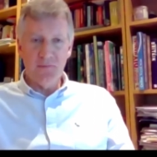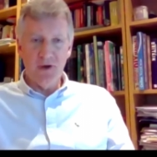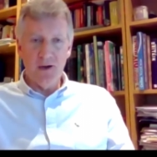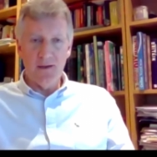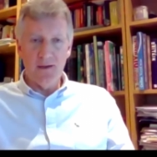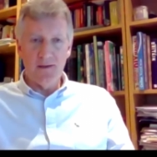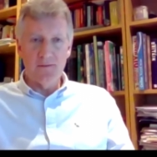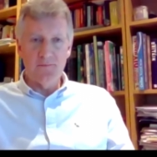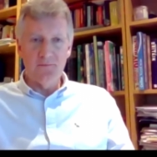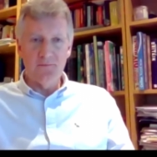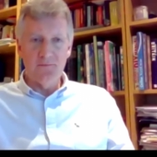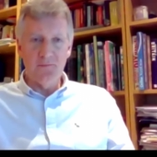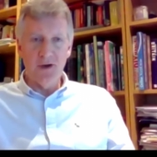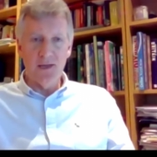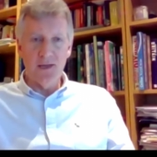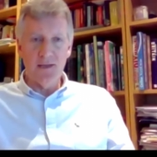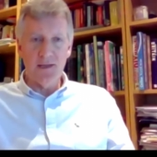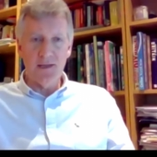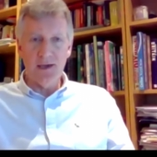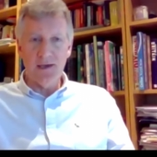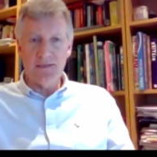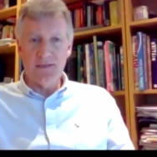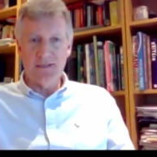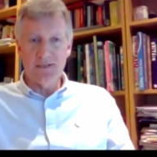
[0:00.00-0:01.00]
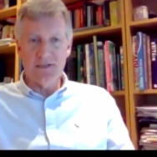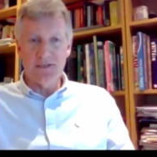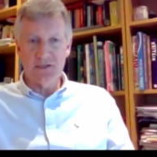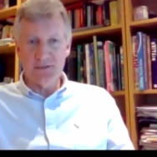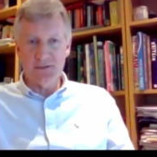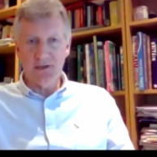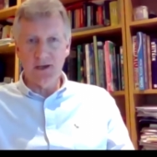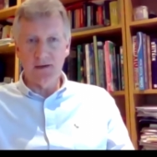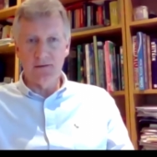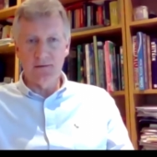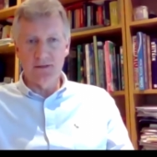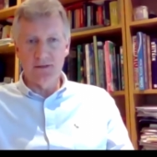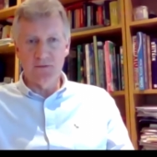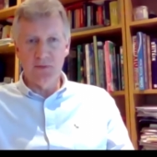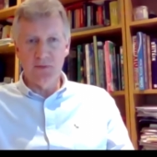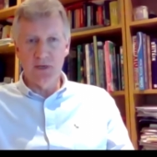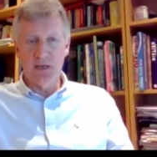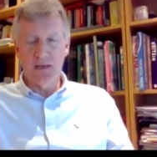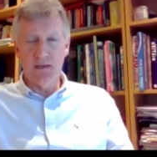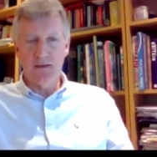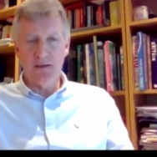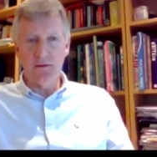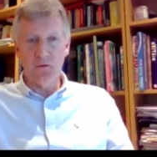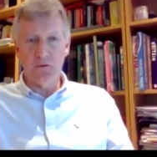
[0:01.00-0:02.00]
My guess is it's going to
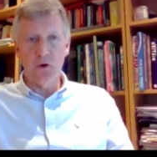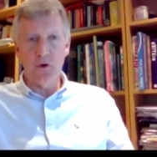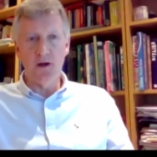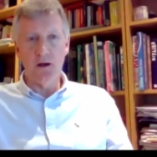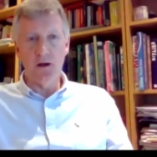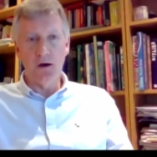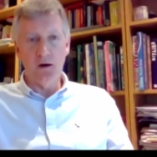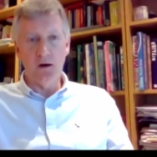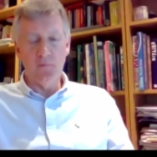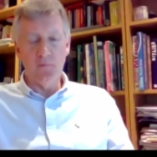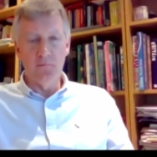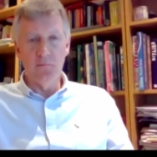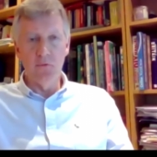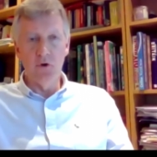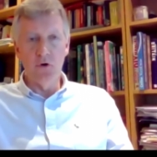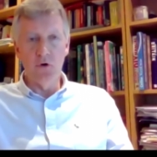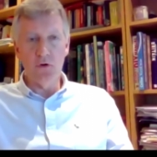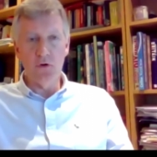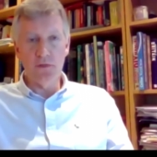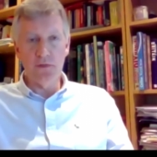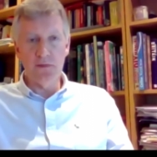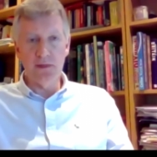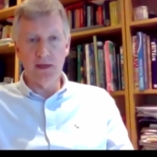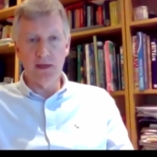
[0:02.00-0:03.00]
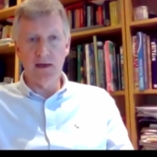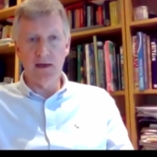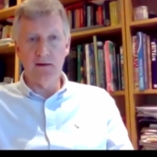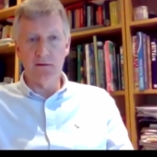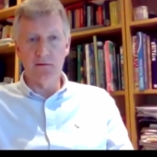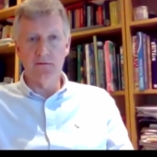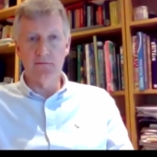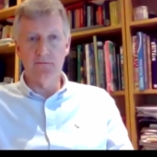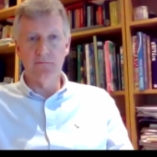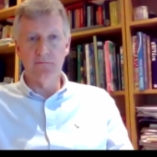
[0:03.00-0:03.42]
be quite a lot more than that